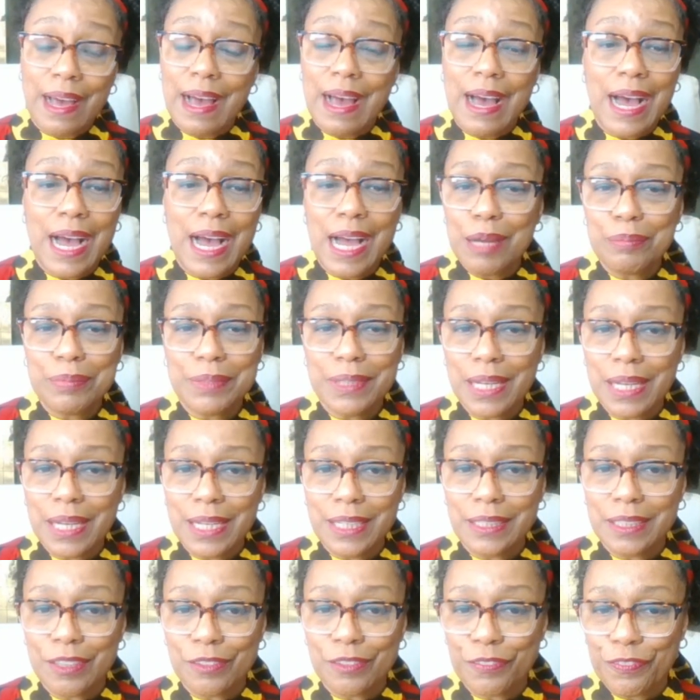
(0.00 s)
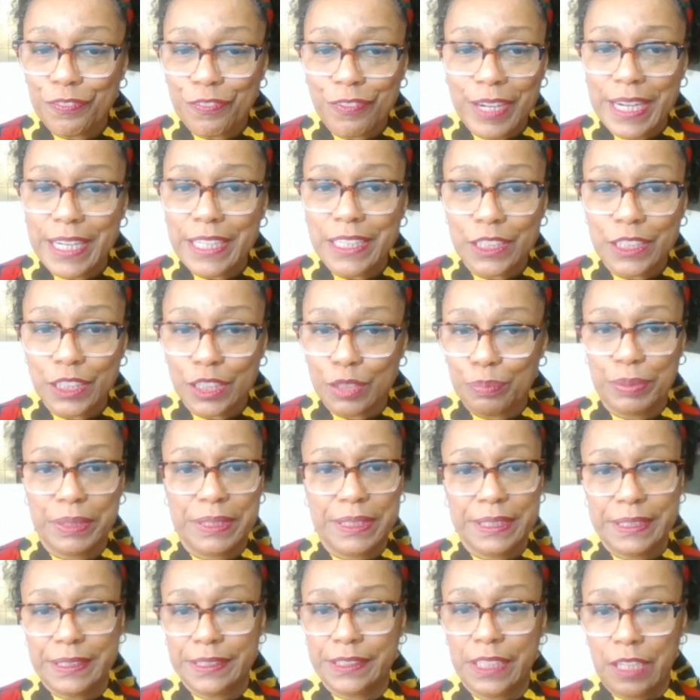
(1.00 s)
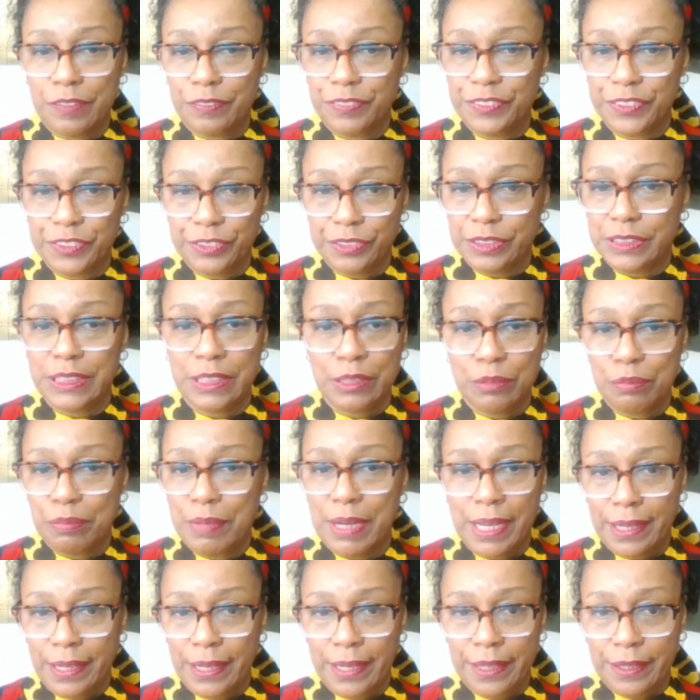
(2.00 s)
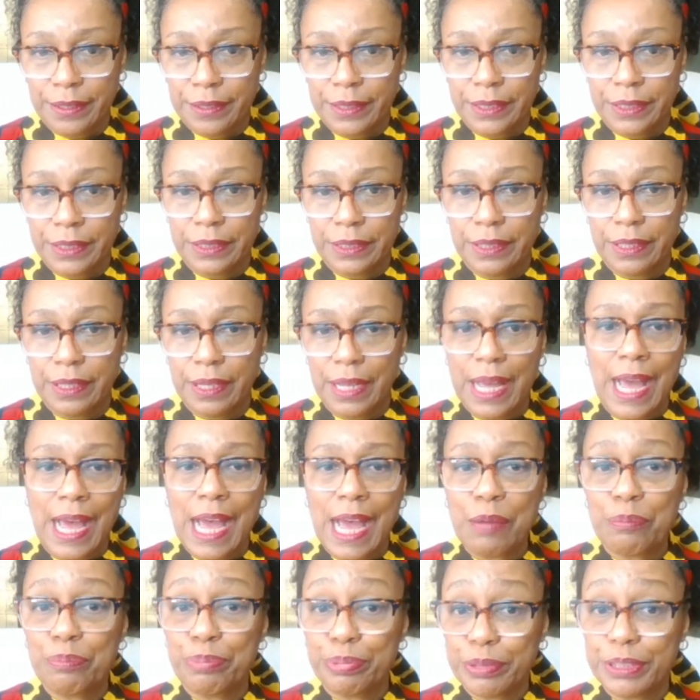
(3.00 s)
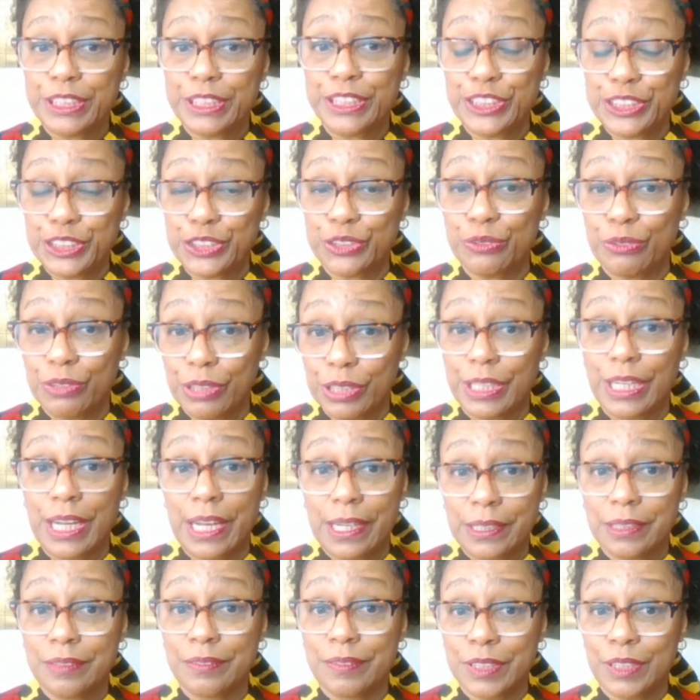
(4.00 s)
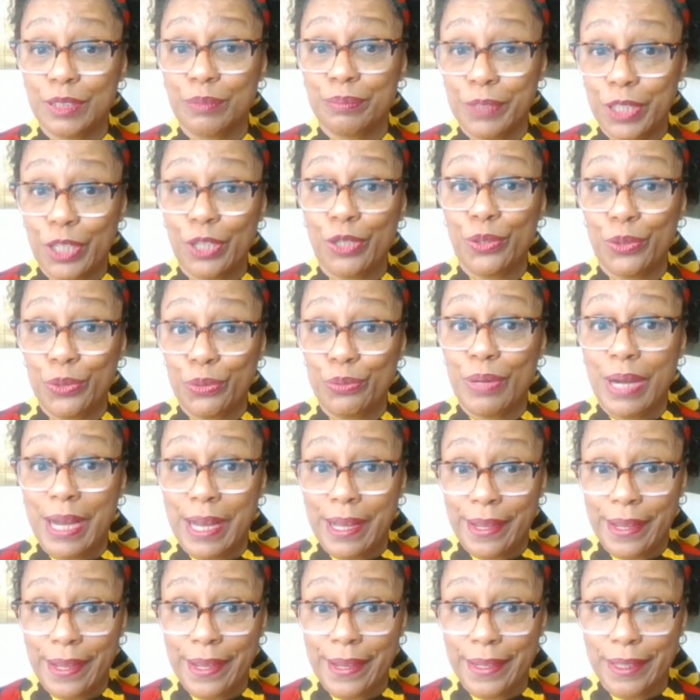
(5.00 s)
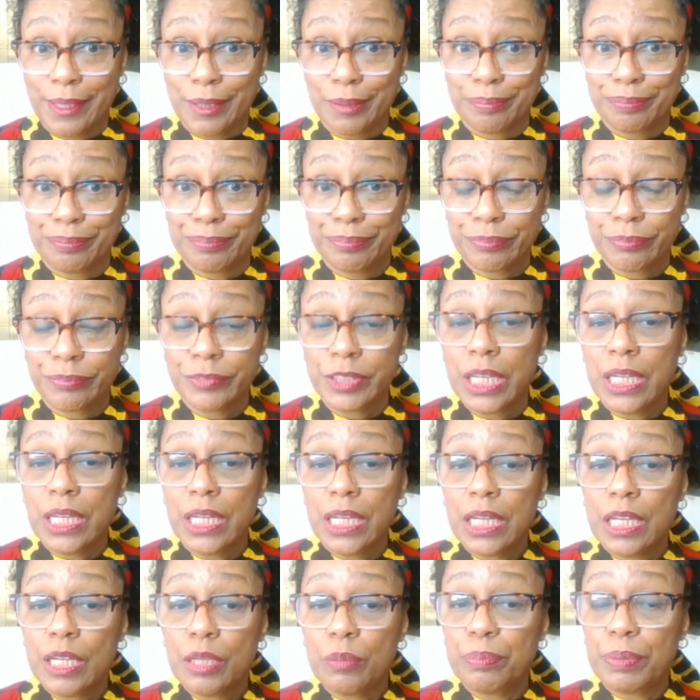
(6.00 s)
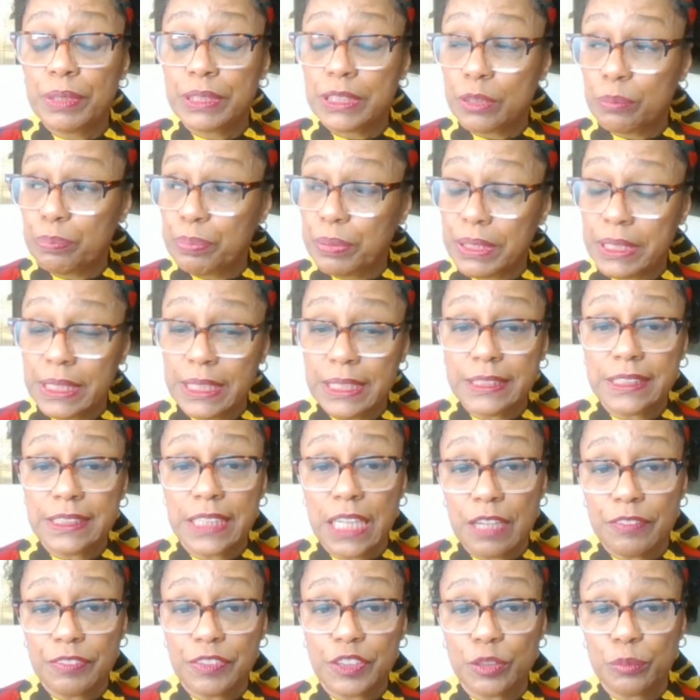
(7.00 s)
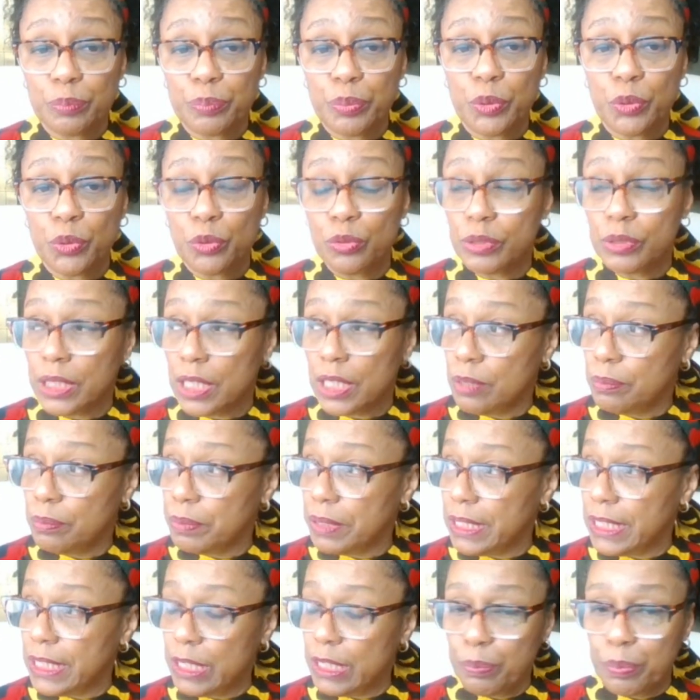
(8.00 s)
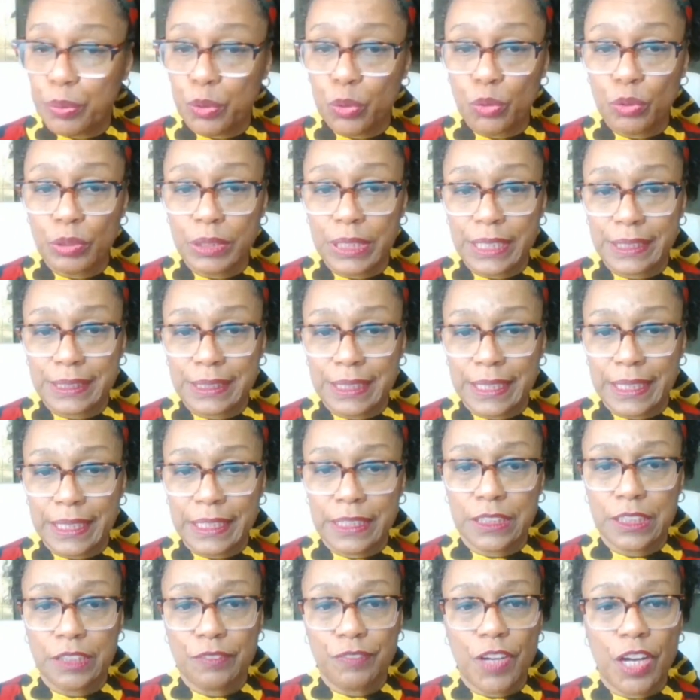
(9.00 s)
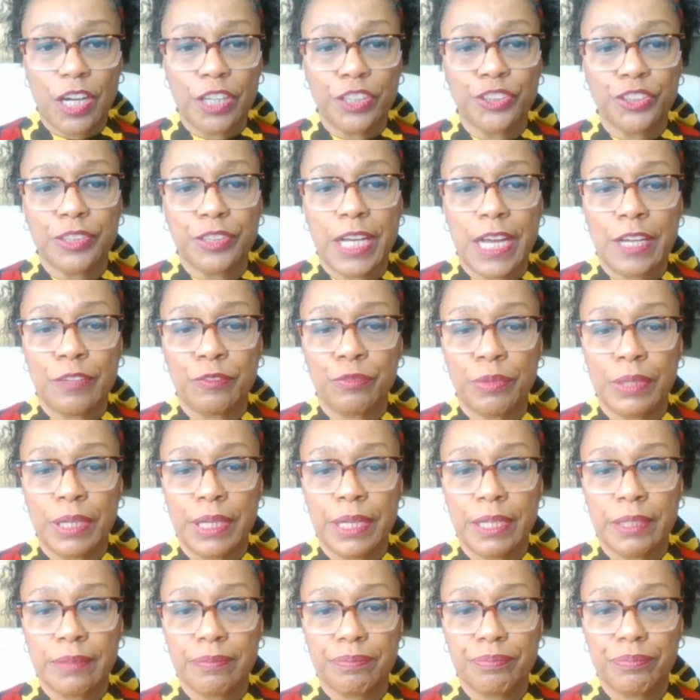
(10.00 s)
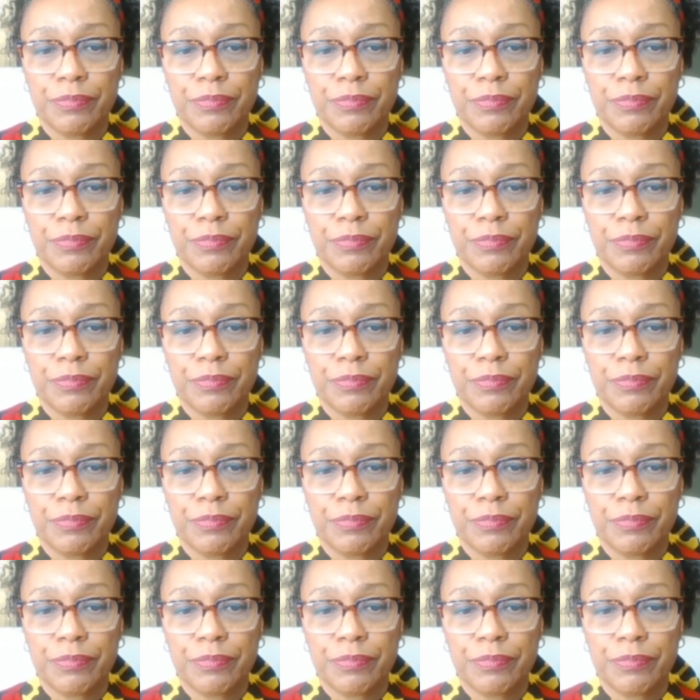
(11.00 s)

I'm not afraid of the police officers in my area. I'm pretty sure a lot of them know who I am. But the police officer pulled up. He pulled at the end of our driveway.